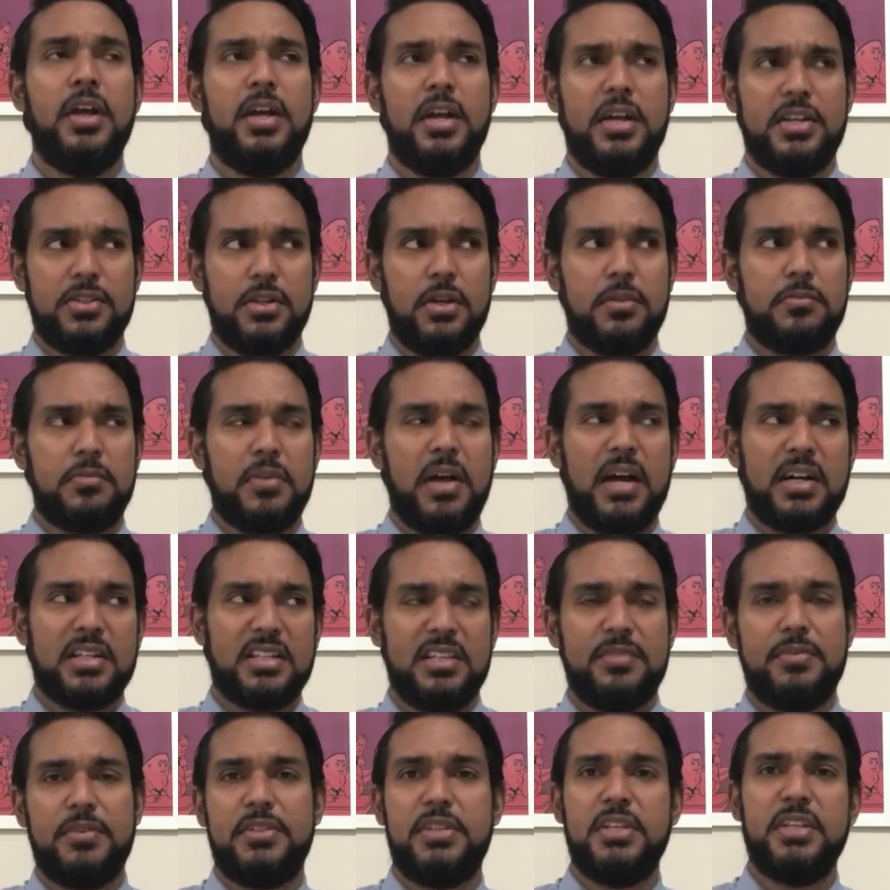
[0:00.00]
it's not
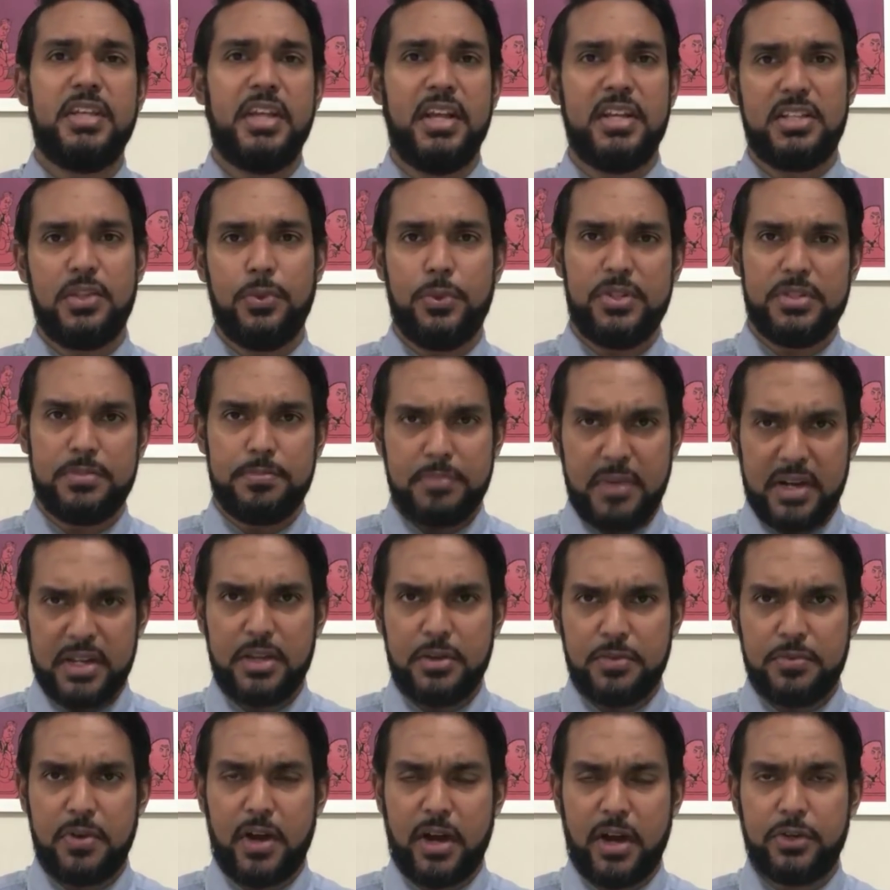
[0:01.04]
activity geared towards
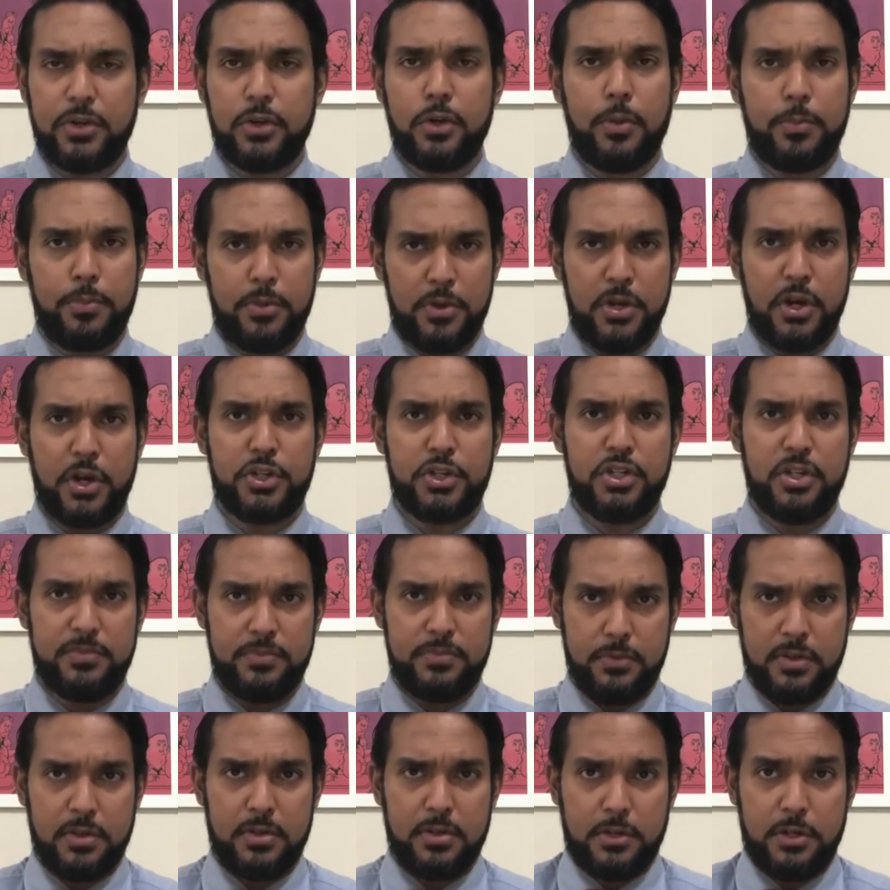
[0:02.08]
manufacturing or production
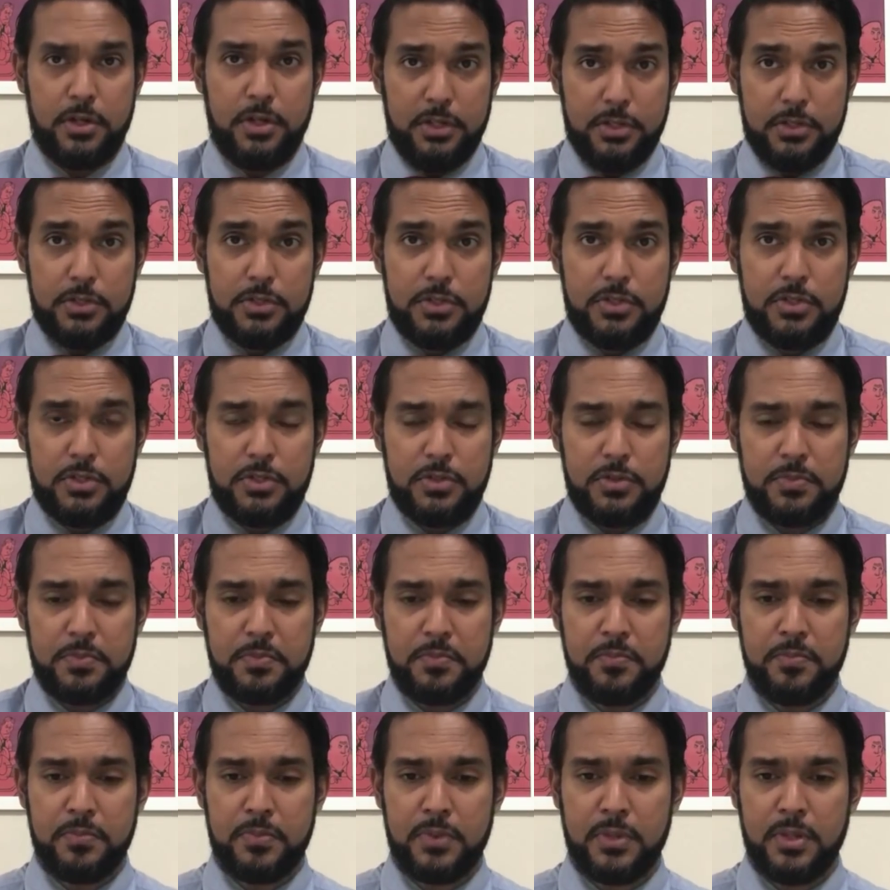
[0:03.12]
of goods.
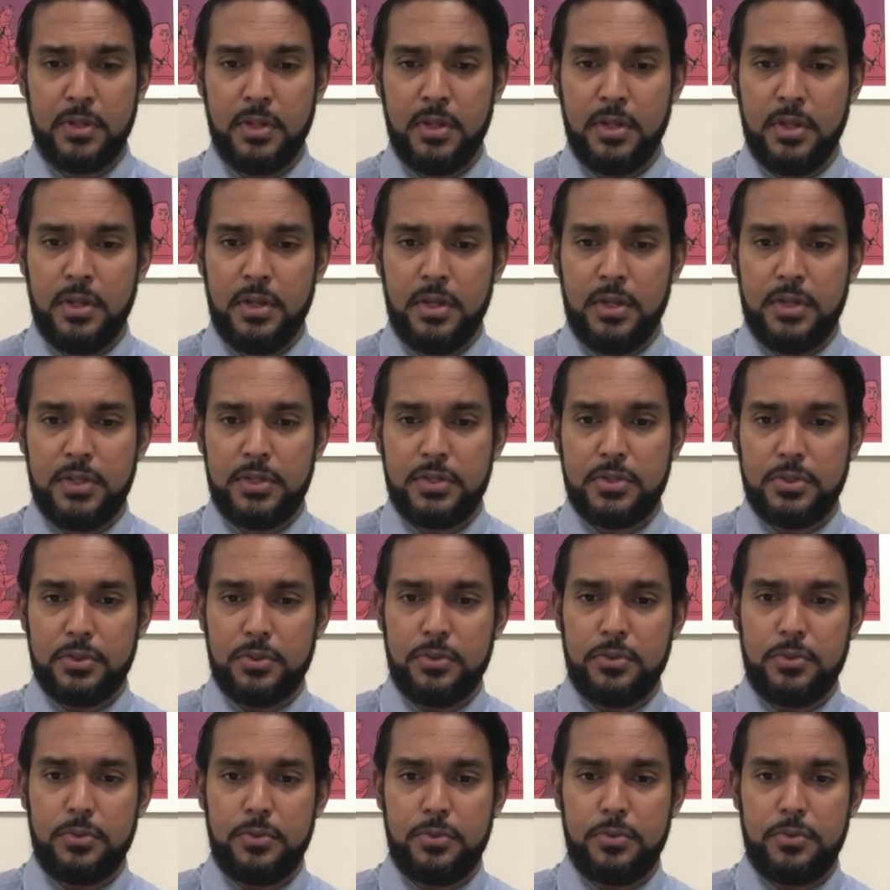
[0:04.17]

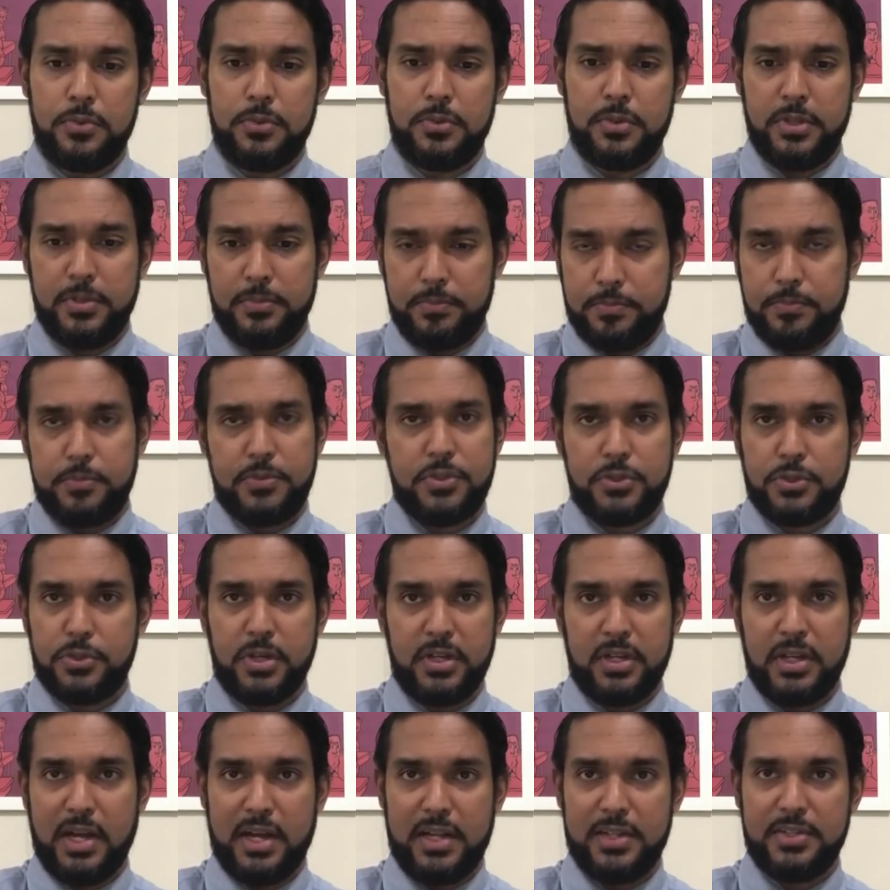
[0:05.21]
So the
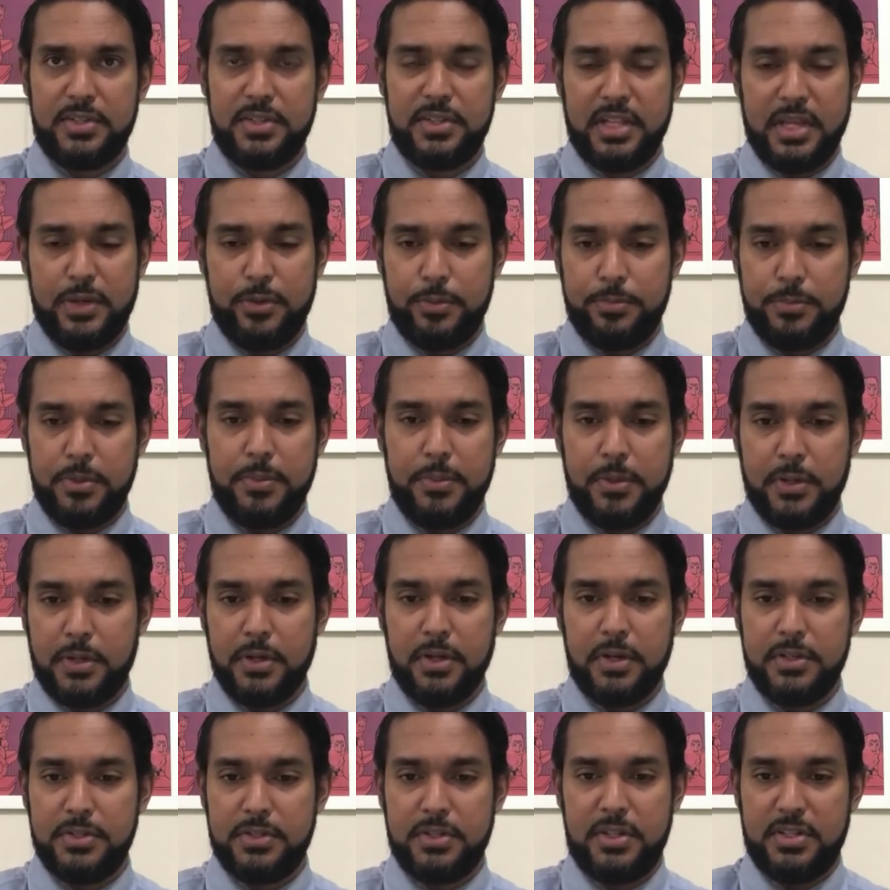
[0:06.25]
straight answer there would be
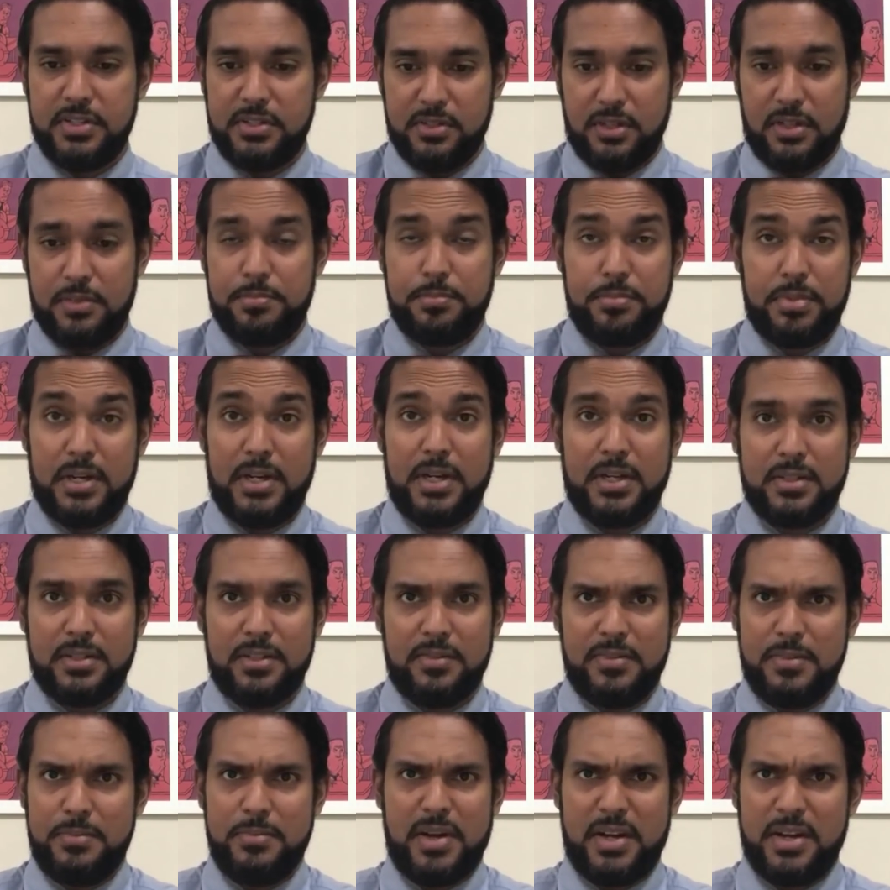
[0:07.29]
because it is not part
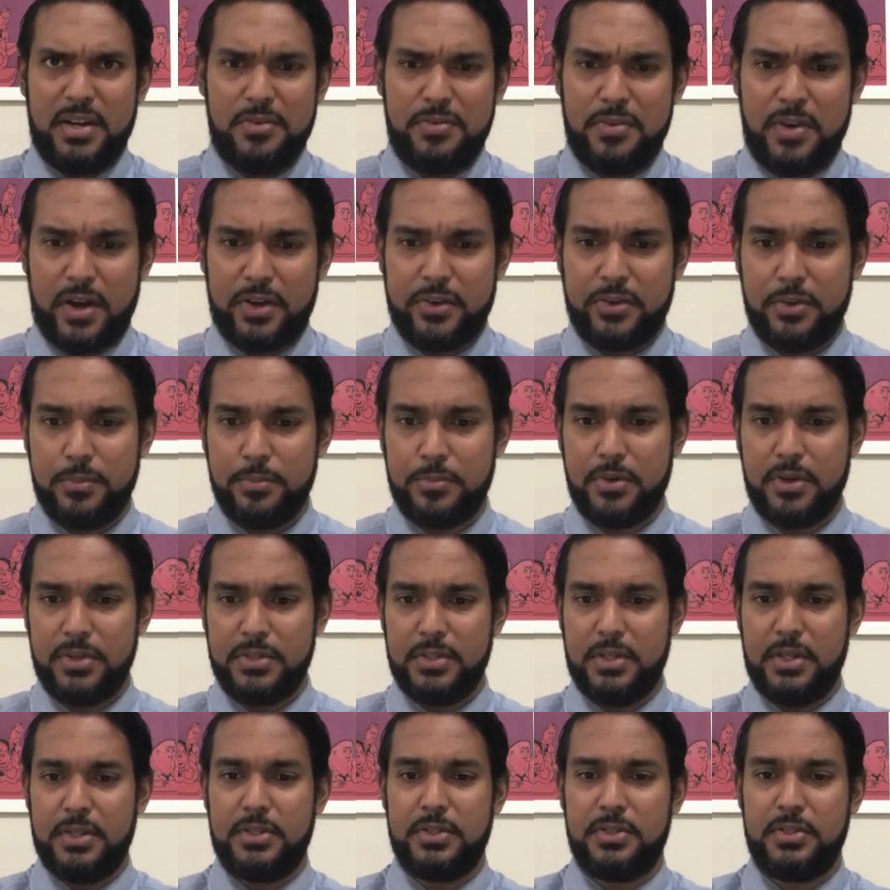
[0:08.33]
of the manufacturing
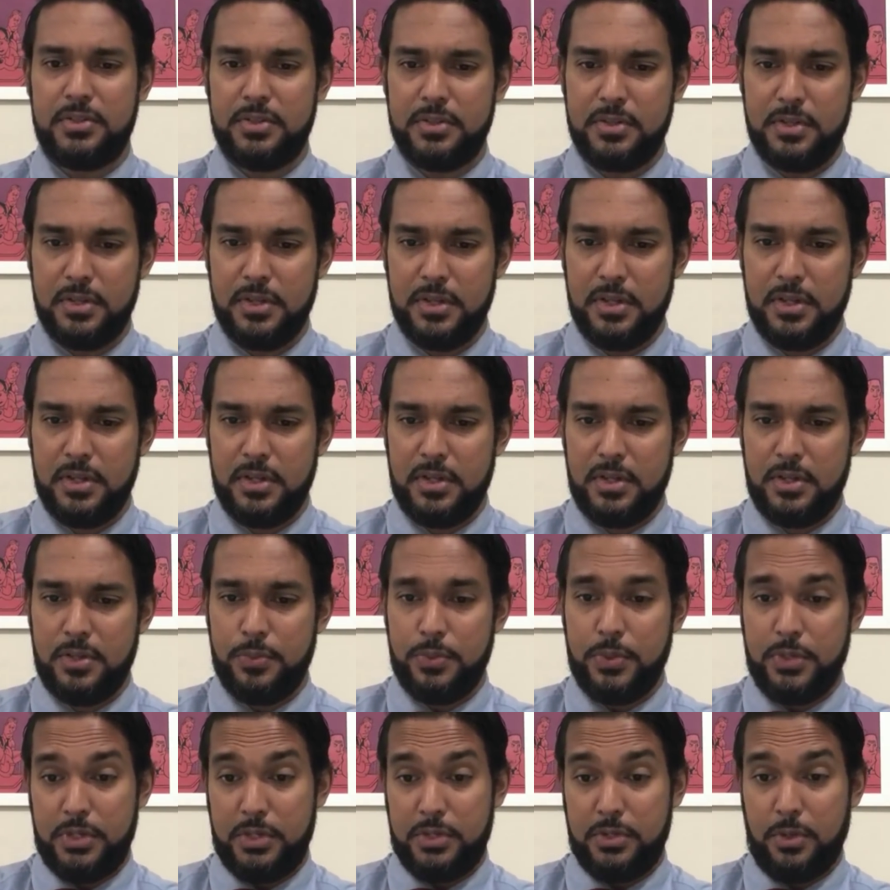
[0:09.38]
process,
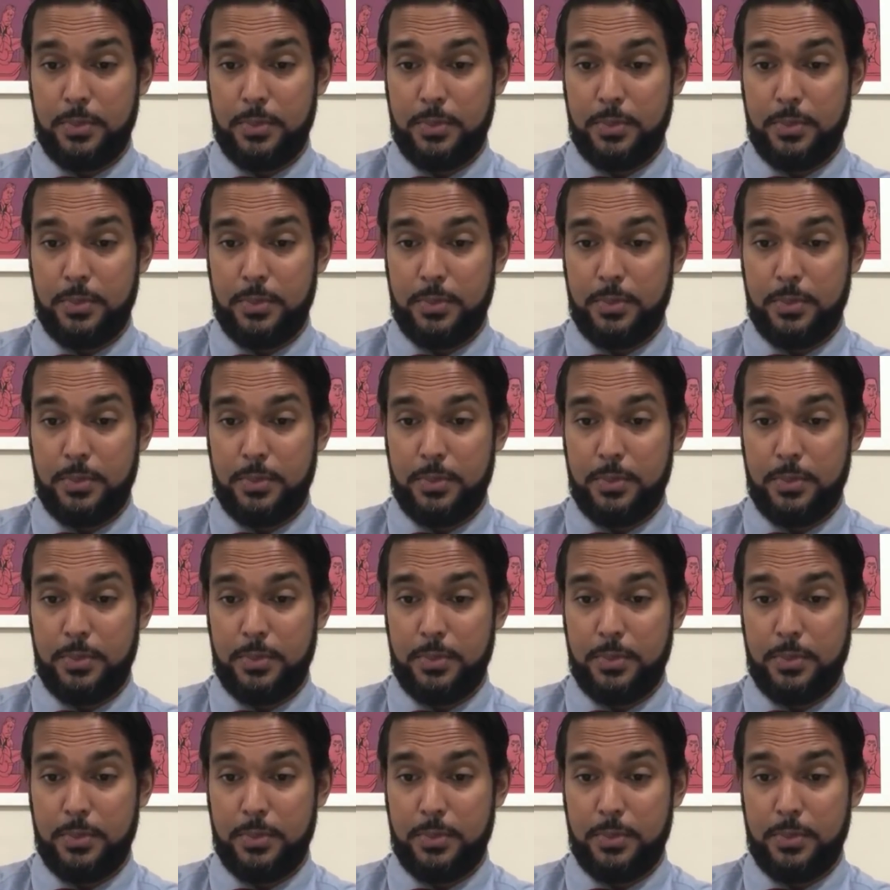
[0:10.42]
which is